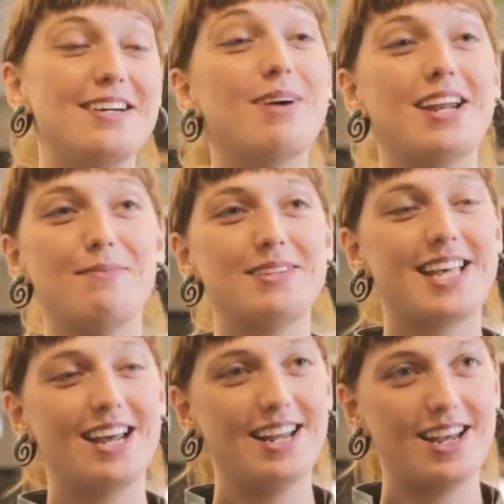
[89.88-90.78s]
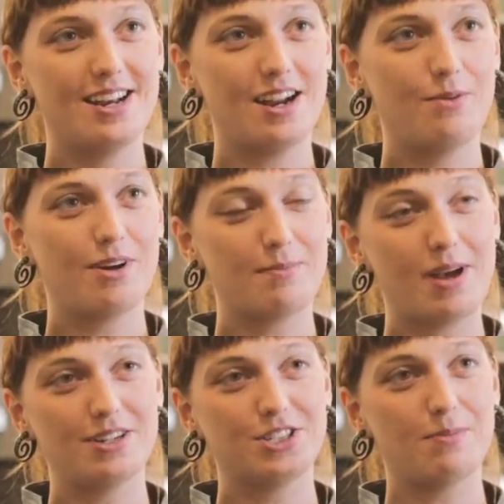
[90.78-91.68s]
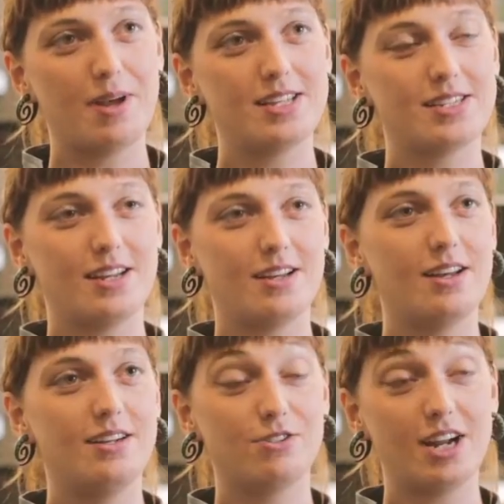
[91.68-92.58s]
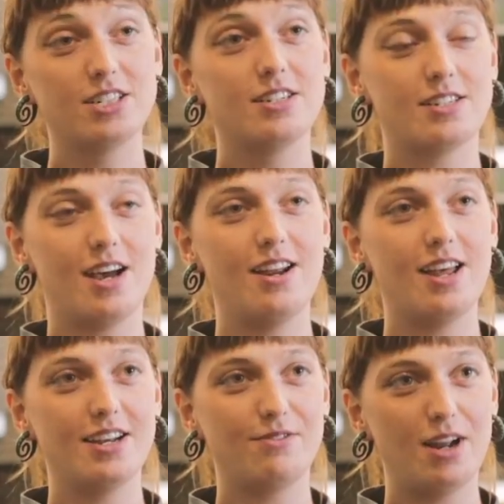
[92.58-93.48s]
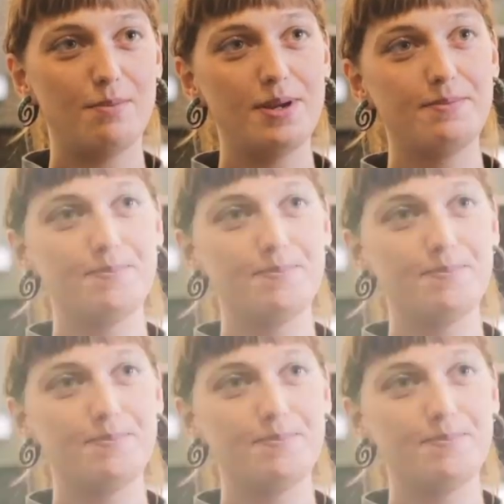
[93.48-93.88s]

My name is Kelly and I work at PowerShop as an interaction designer and developer.